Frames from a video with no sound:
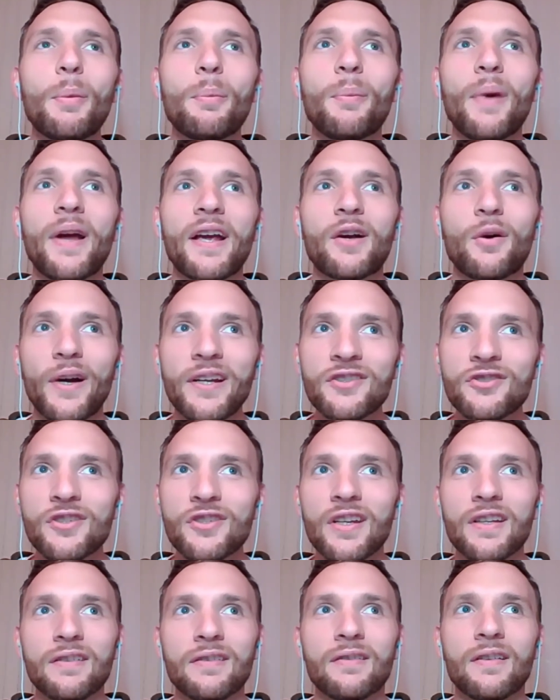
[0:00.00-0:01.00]
My
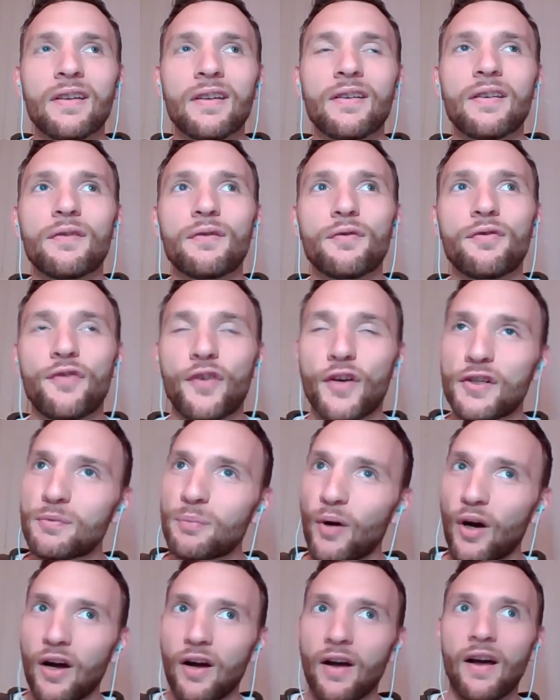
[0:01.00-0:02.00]
question, first
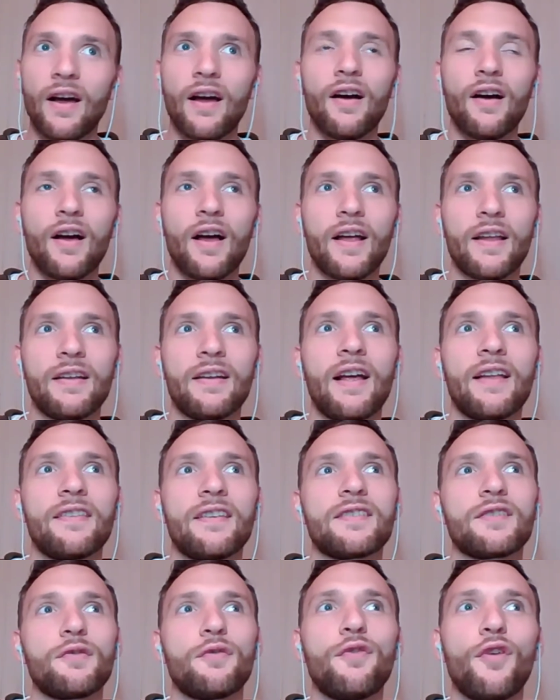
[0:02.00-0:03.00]
part, and
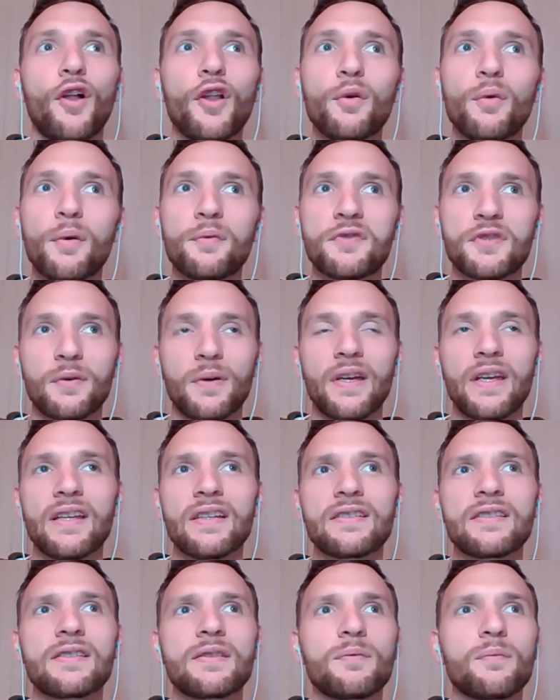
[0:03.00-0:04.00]
there's a follow-up to it,
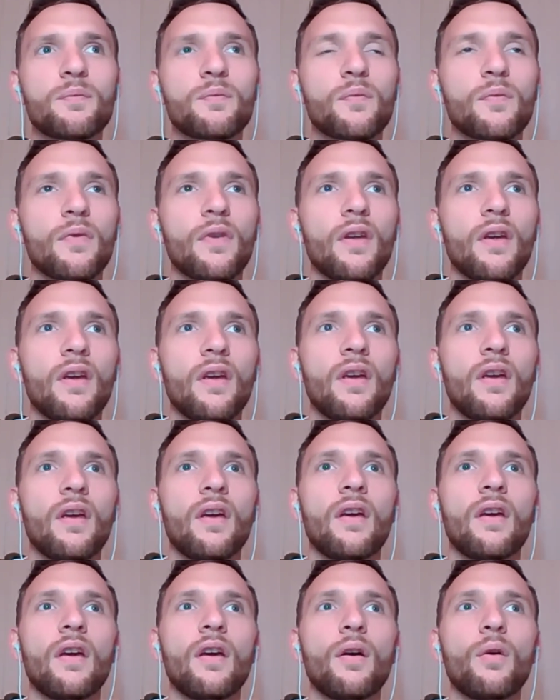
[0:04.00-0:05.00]
is
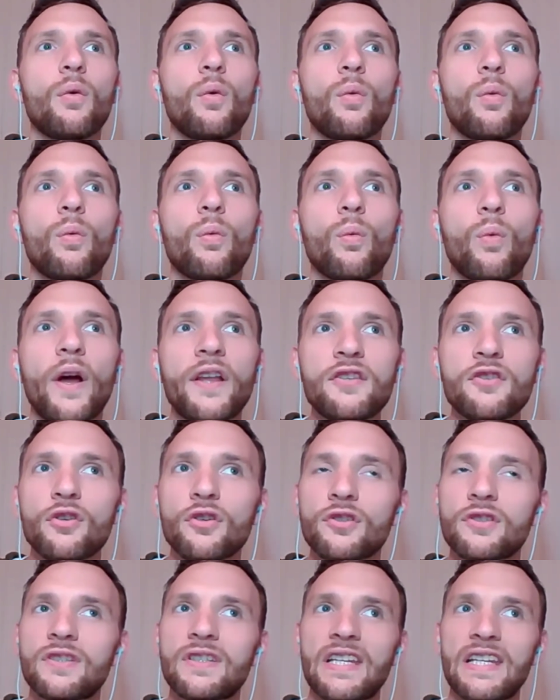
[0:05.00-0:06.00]
when
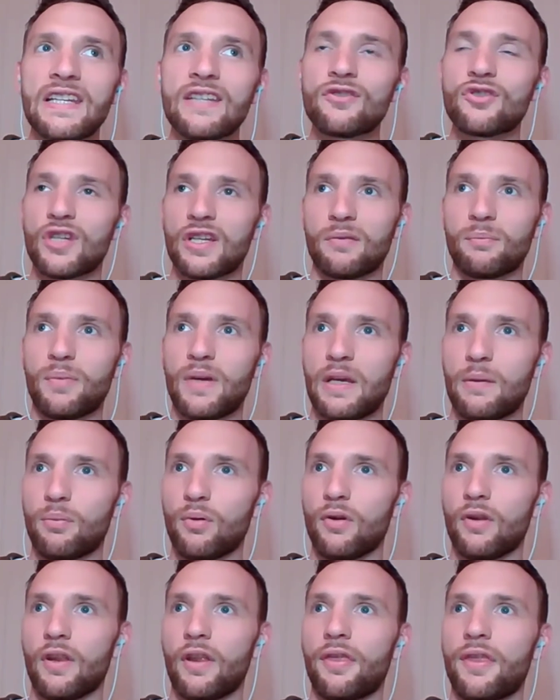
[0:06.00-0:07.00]
you're teaching
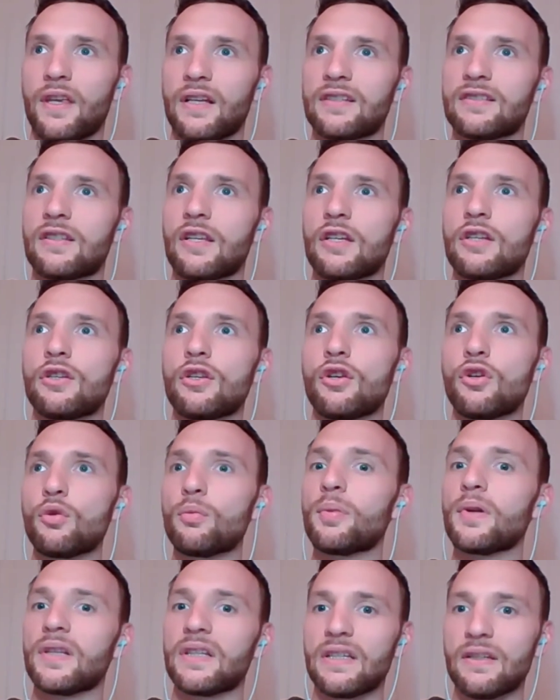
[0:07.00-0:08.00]
people the things that you
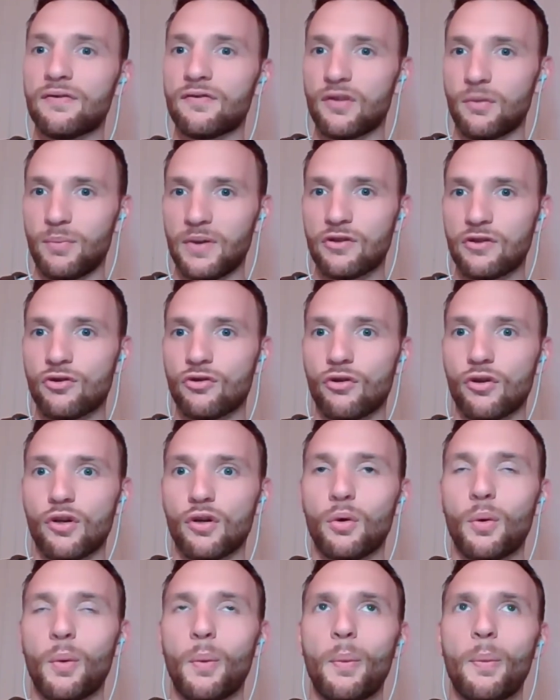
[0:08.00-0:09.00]
believe to be
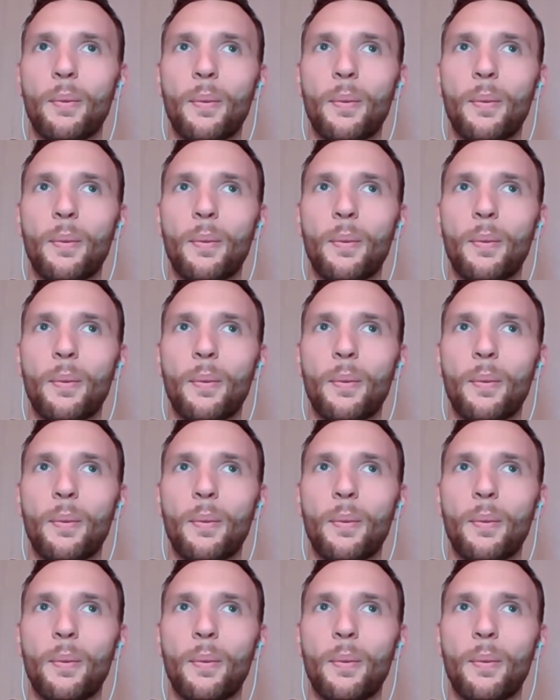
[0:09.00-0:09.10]
true,